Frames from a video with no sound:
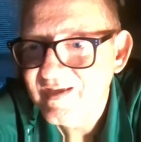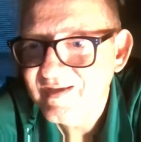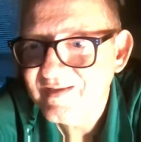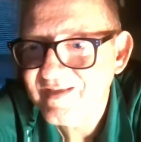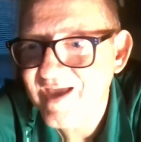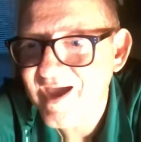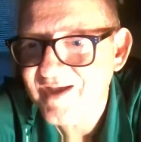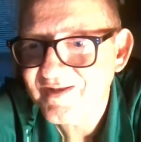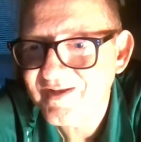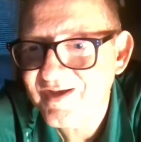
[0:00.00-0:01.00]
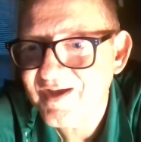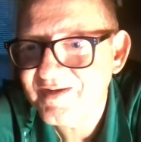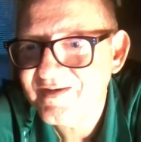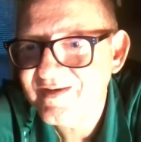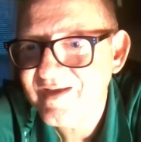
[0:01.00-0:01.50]
yeah,
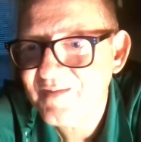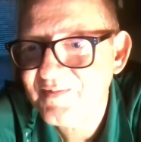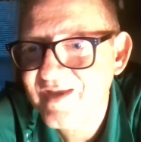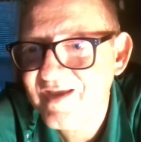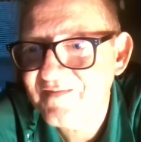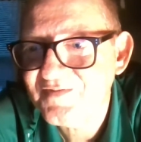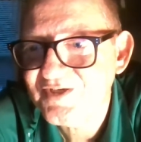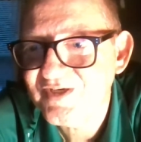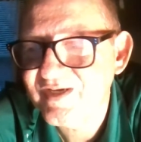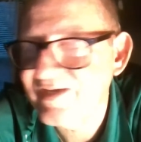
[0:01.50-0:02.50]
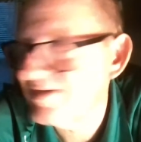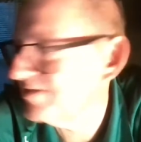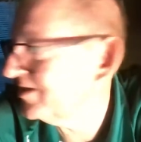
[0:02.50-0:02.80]
yep, Dave, she is a